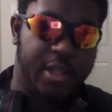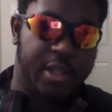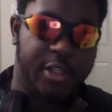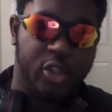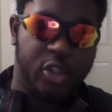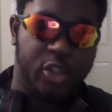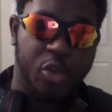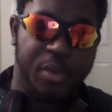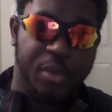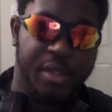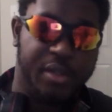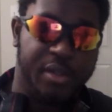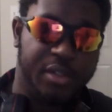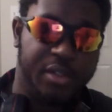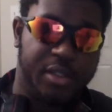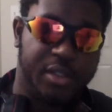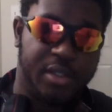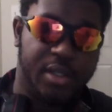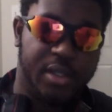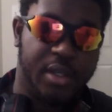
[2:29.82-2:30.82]

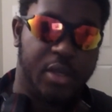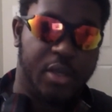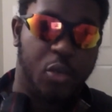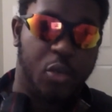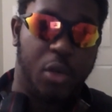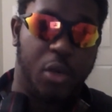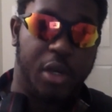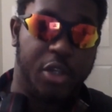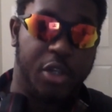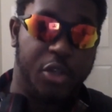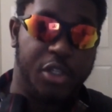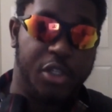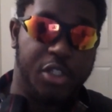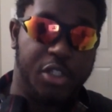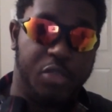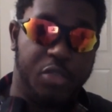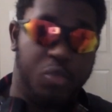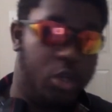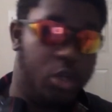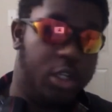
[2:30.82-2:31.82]
humans where you can
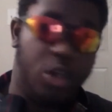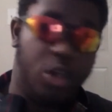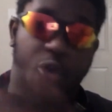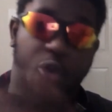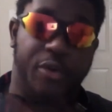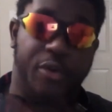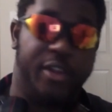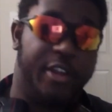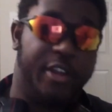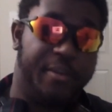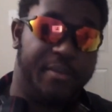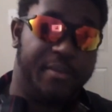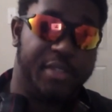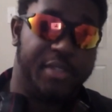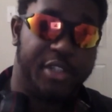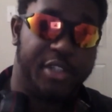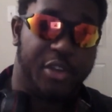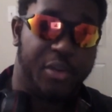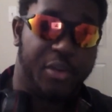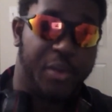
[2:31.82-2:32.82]
roll over them.
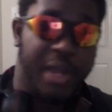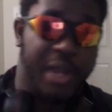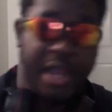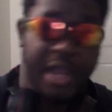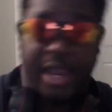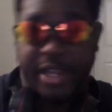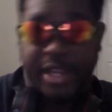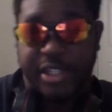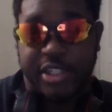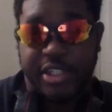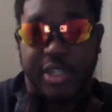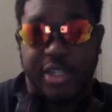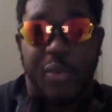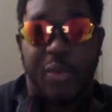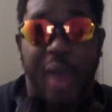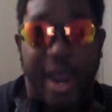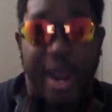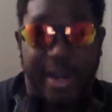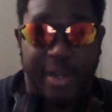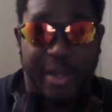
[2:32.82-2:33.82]
So in a way, I can see
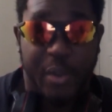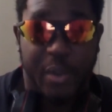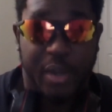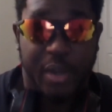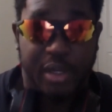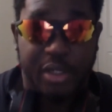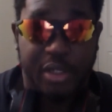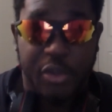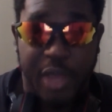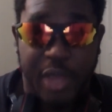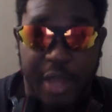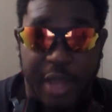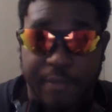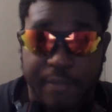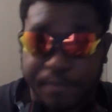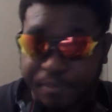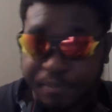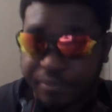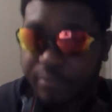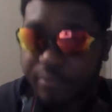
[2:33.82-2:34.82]
why they wanted to do
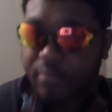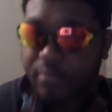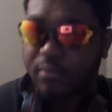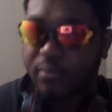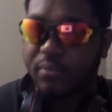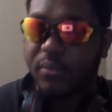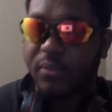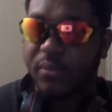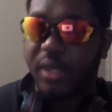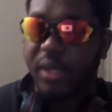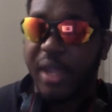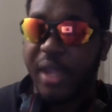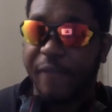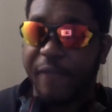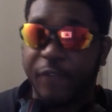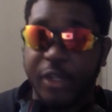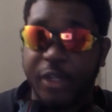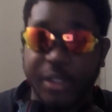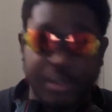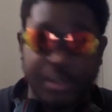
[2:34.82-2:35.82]
that. At
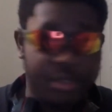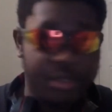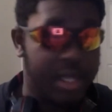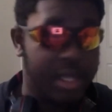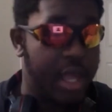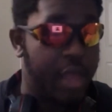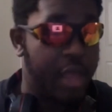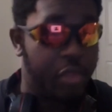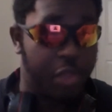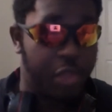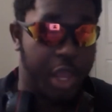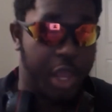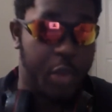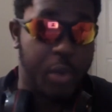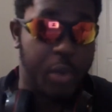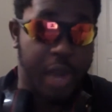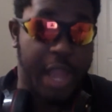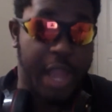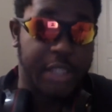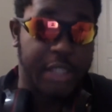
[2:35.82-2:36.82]
first, they
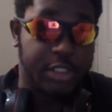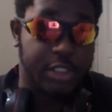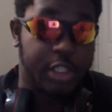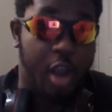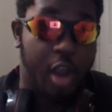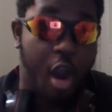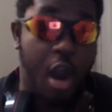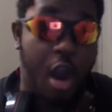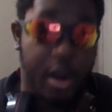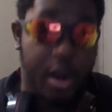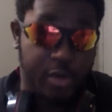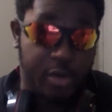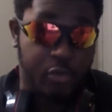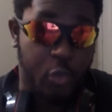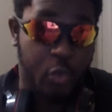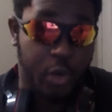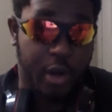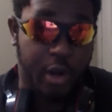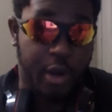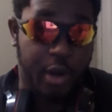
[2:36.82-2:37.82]
were actually on
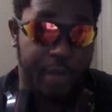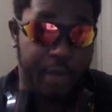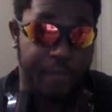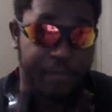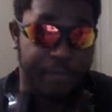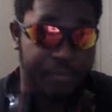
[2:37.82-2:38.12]
for